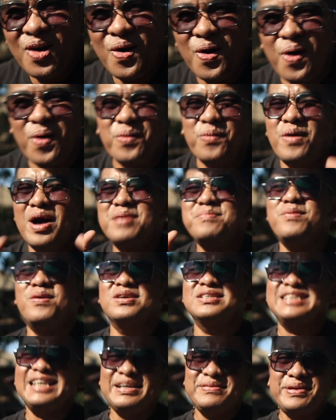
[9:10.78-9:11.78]
Oh, one more
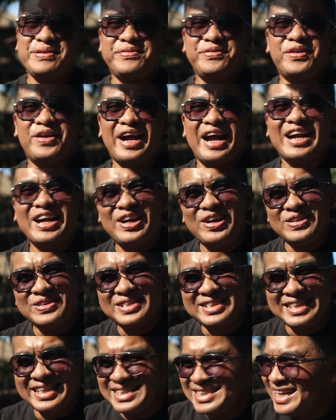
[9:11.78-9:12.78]
thing before I close
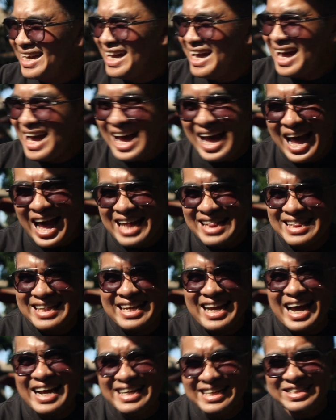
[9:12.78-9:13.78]
this. I
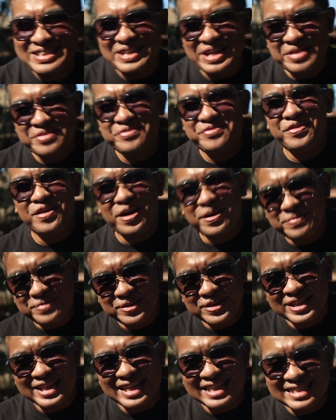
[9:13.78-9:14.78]
think I need to inform
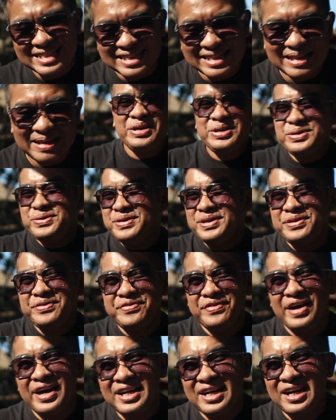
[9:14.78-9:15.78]
you this. You will
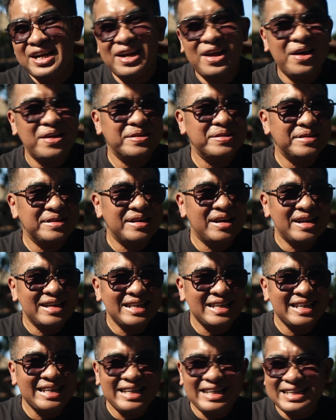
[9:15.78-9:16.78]
find a lot
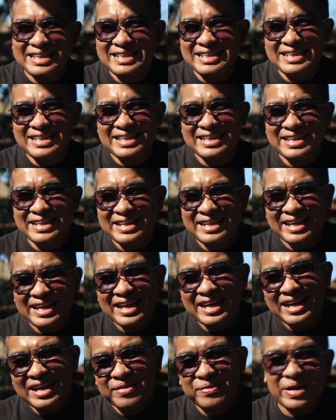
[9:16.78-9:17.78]
in the
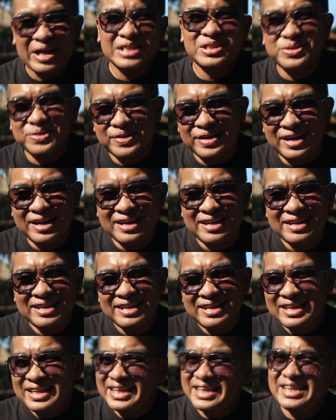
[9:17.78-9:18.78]
restaurant,
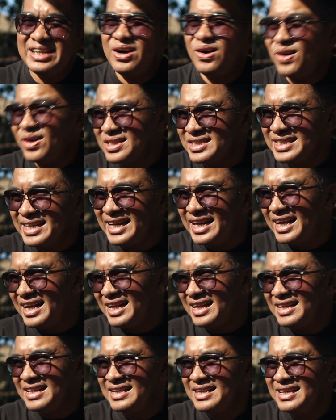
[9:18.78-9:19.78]
in a
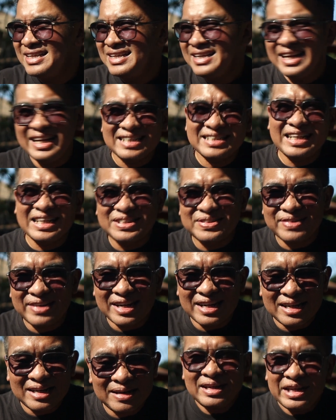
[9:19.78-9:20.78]
hotel,
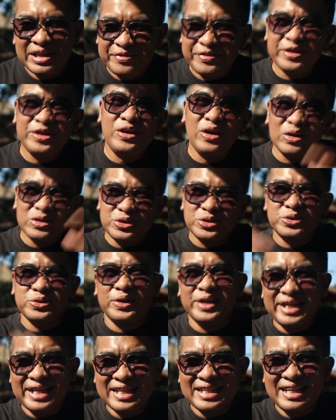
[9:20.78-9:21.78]
etc. If you go to
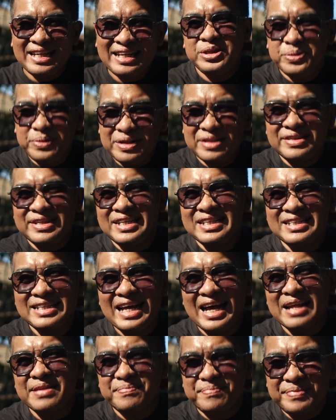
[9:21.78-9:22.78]
toilet, you will read
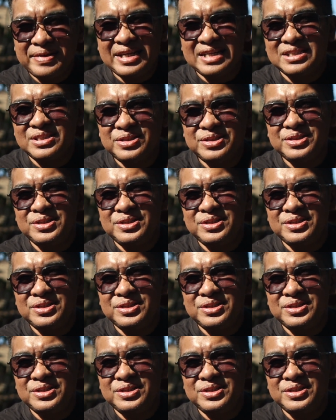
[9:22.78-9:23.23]
that please do